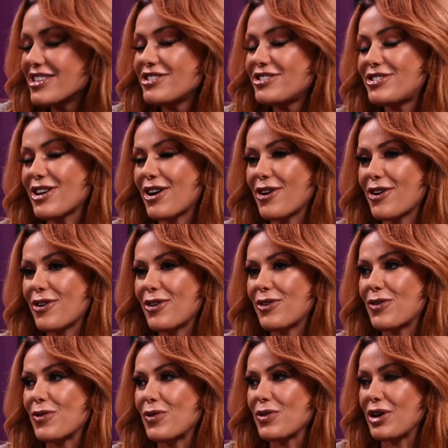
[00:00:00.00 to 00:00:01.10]

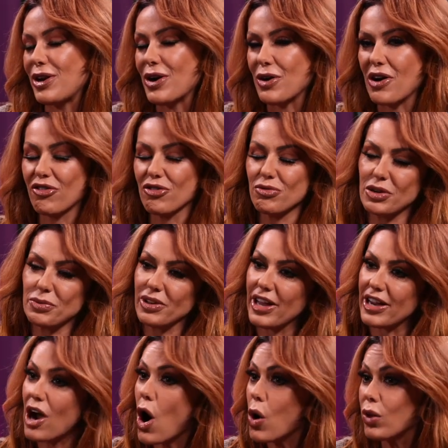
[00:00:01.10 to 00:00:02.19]
So, everybody would be
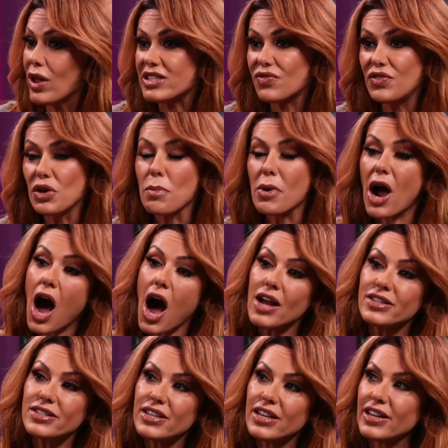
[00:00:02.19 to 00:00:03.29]
like, oh, let's film
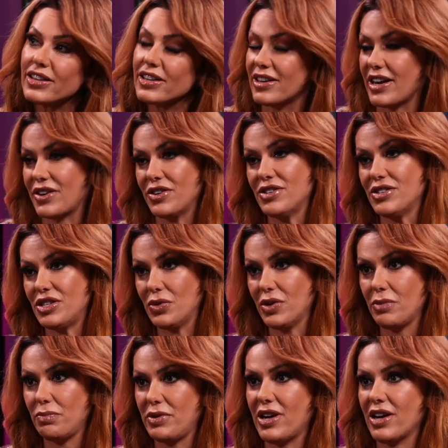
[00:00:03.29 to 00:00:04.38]
content. And I couldn't do
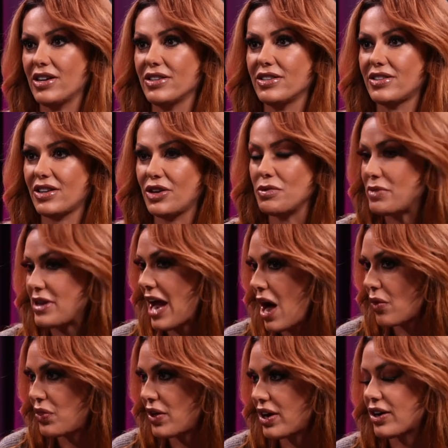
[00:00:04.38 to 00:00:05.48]
it because I couldn't be
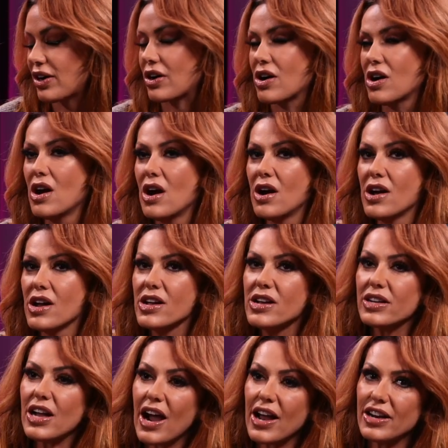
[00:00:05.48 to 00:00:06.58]
out there.
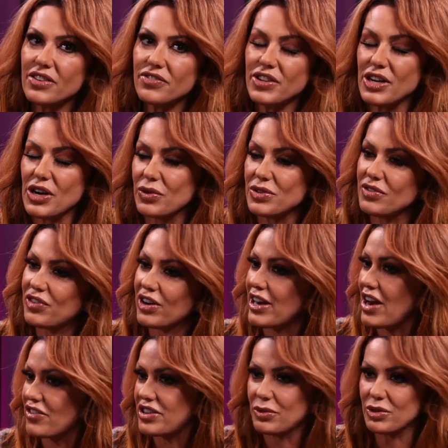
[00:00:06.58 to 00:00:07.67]
Kind of,
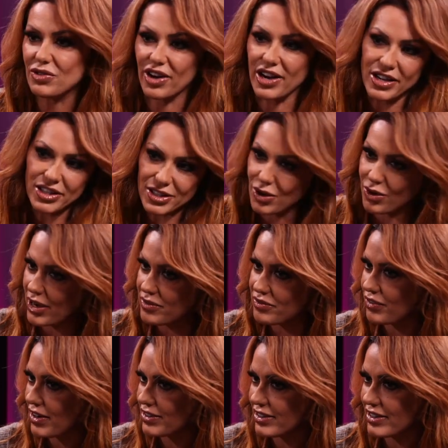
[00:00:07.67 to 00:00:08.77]
everything was very Instagram
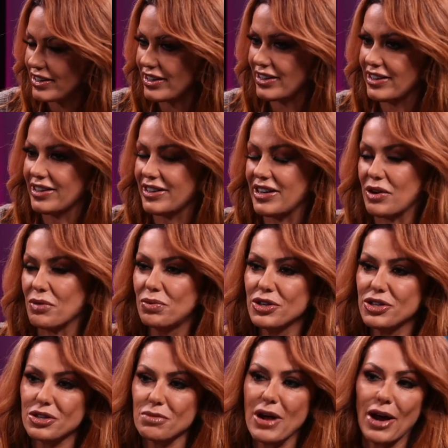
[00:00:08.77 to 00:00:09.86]
friendly,
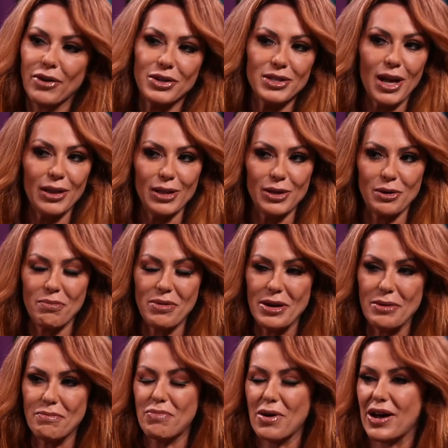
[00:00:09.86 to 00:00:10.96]
pushed the boundaries a little
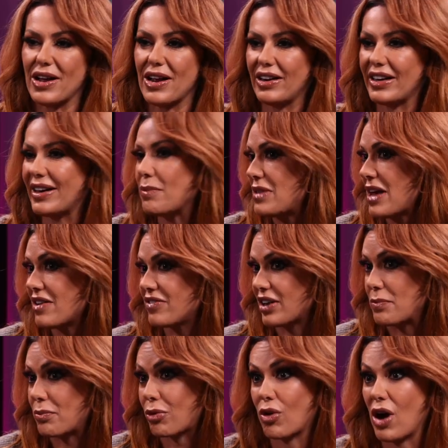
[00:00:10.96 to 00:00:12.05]
bit, but I kept that very
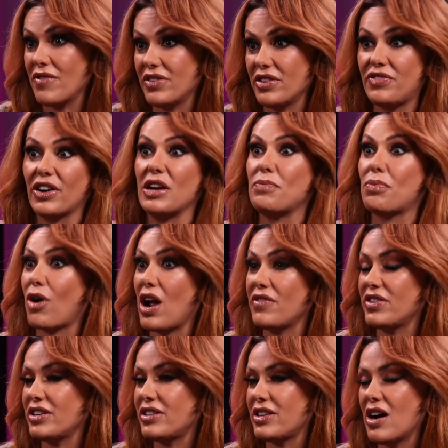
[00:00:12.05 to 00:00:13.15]
private, very
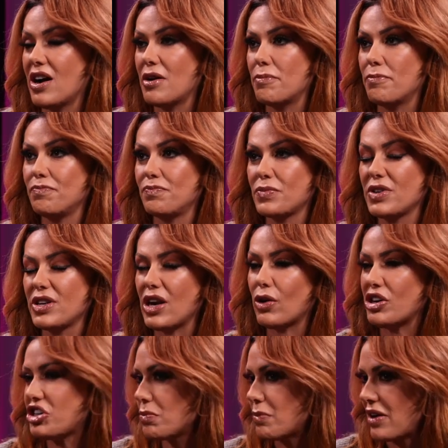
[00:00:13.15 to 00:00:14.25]
private. I
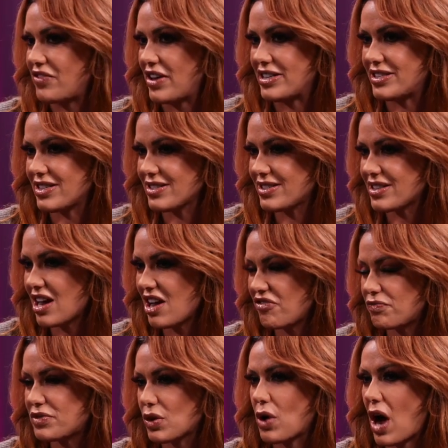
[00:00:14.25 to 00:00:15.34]
showed my face and stuff.
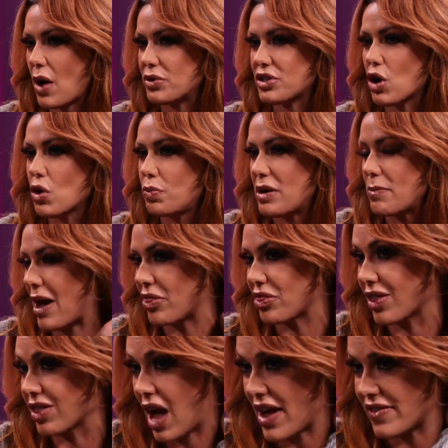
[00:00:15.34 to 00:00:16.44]
So I was open about the
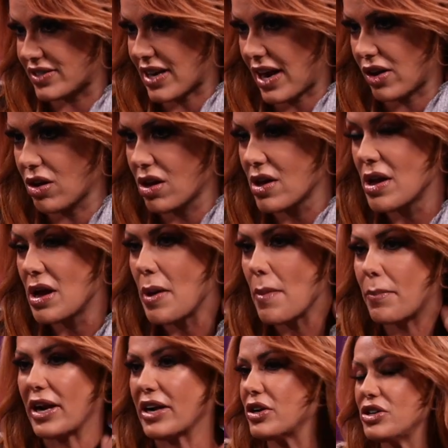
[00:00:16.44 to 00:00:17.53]
lifestyle,
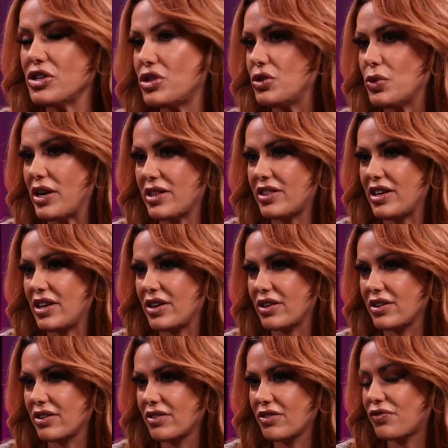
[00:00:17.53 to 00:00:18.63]
but I couldn't do
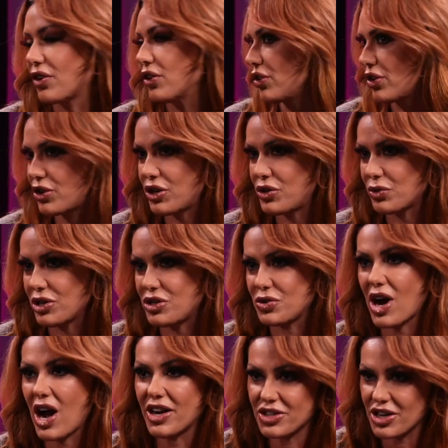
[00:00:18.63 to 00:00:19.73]
anything further. I couldn't really do
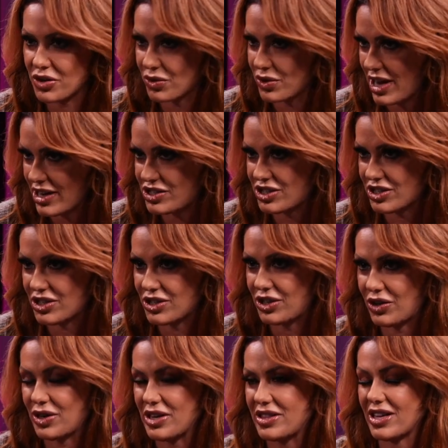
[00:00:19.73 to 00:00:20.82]
content creation
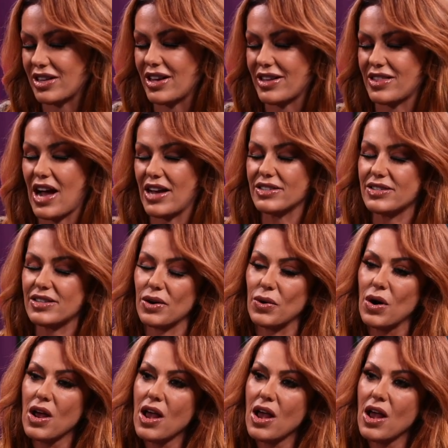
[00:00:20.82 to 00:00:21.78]
or anything like that. So